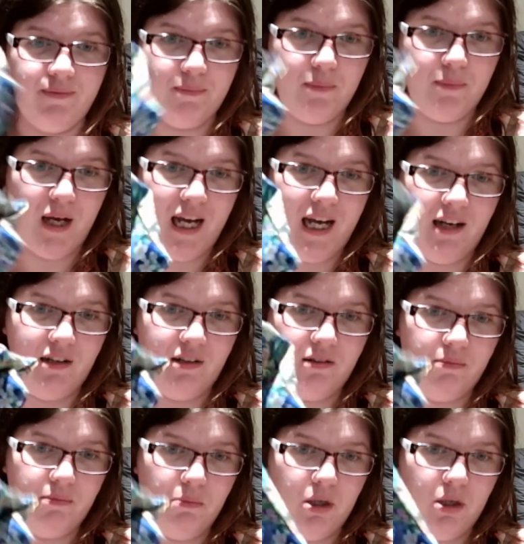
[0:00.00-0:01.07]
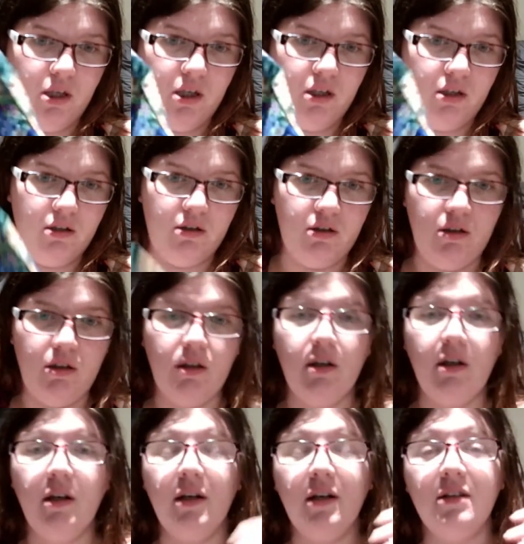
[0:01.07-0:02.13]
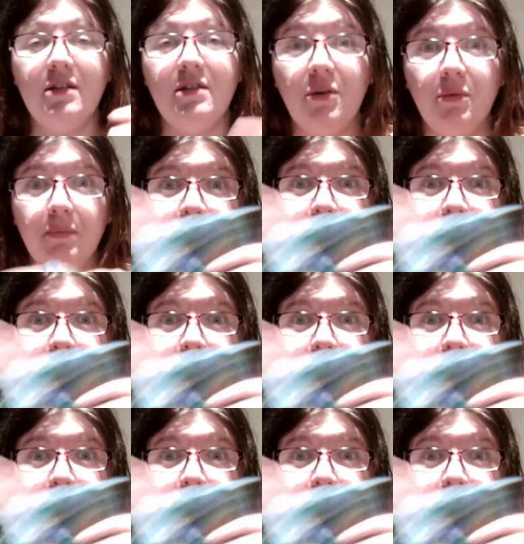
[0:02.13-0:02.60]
my hand. Yeah. So